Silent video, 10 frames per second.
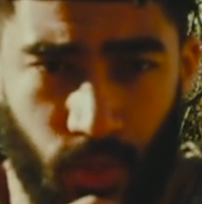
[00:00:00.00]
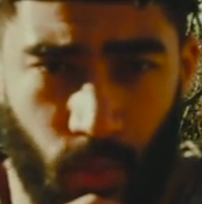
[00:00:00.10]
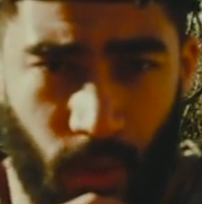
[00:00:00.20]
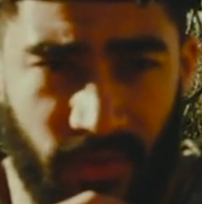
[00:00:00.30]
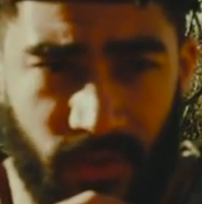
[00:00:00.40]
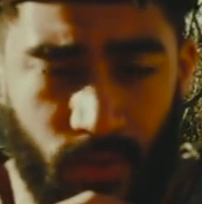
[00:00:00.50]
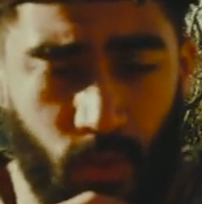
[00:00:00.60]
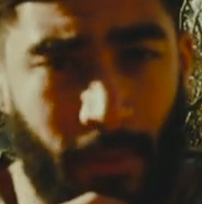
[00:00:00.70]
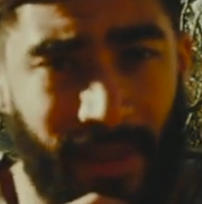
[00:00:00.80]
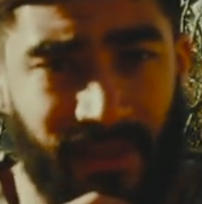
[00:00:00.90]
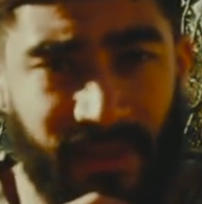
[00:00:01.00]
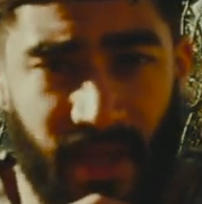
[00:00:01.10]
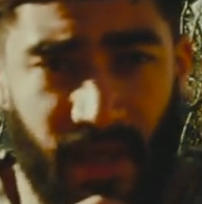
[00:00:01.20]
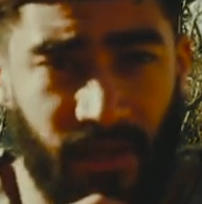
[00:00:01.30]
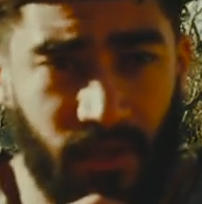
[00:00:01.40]
you want to
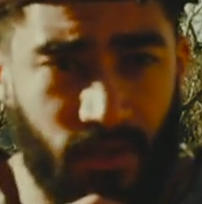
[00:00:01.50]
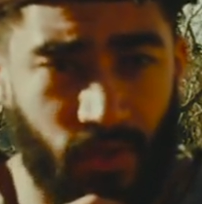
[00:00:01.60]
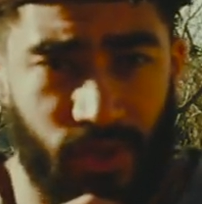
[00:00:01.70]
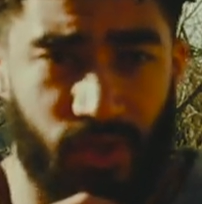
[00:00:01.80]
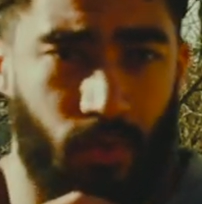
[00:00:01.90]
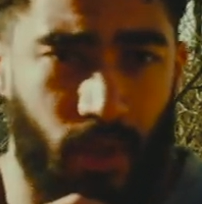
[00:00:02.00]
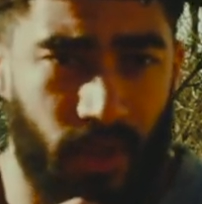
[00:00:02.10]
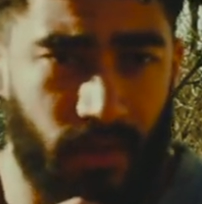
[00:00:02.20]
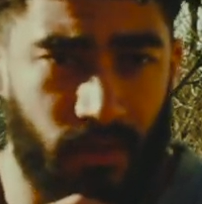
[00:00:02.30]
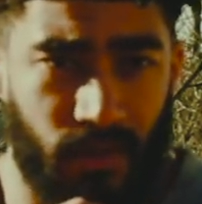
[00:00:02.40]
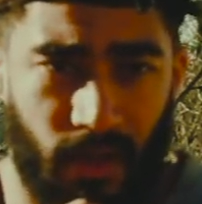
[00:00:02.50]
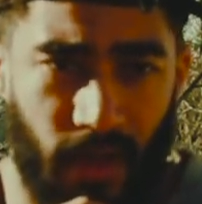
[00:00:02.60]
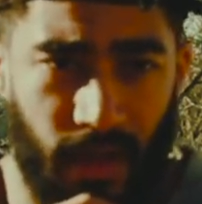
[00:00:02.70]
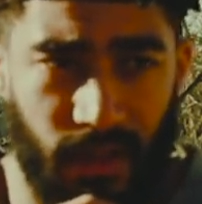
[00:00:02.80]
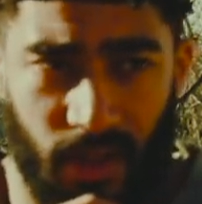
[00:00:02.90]
maintain your
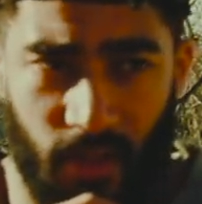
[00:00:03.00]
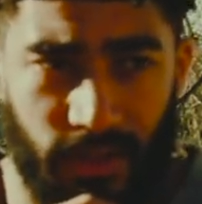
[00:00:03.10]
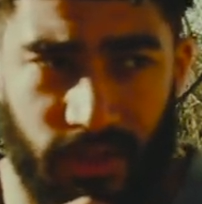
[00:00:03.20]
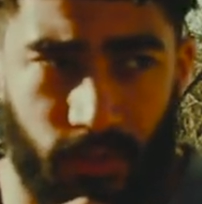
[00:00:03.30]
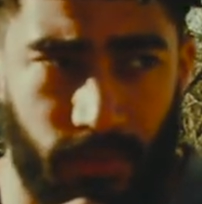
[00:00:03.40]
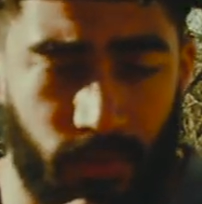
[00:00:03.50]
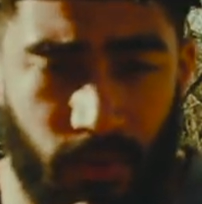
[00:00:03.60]
squats and increase